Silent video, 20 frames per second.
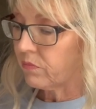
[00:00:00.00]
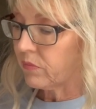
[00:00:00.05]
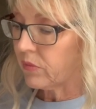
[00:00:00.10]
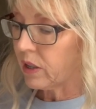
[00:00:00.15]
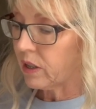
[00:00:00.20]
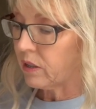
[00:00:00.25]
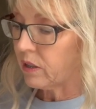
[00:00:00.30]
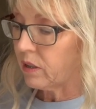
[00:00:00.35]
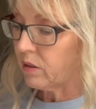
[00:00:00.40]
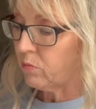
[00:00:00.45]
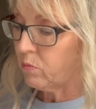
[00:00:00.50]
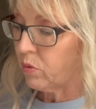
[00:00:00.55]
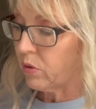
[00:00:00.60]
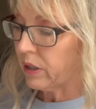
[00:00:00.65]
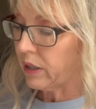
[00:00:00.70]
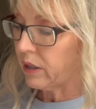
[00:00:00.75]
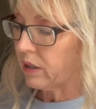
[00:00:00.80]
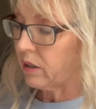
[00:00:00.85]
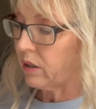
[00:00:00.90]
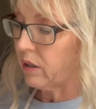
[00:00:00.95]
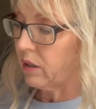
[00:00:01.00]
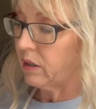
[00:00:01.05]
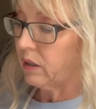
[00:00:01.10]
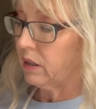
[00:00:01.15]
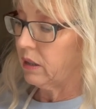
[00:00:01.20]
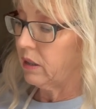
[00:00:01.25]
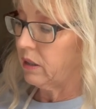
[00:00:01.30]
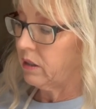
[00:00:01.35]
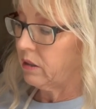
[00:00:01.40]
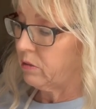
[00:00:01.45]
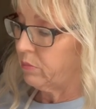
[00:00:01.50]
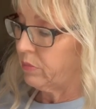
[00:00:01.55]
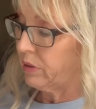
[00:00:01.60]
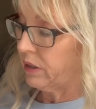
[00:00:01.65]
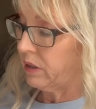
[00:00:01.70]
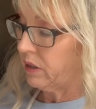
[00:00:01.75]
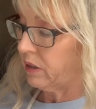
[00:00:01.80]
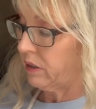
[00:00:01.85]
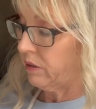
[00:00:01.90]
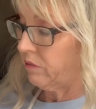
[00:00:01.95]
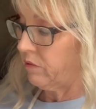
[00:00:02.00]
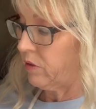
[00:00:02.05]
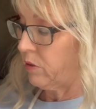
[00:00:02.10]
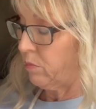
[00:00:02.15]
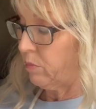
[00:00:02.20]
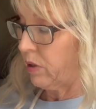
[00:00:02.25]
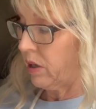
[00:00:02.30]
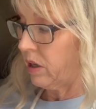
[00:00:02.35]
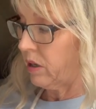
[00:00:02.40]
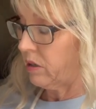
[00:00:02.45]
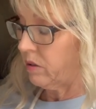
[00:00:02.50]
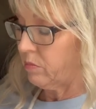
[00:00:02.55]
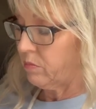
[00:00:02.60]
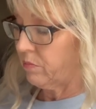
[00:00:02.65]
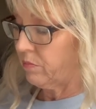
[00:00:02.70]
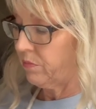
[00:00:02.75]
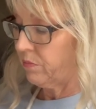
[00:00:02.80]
I did break a little bit of the bottom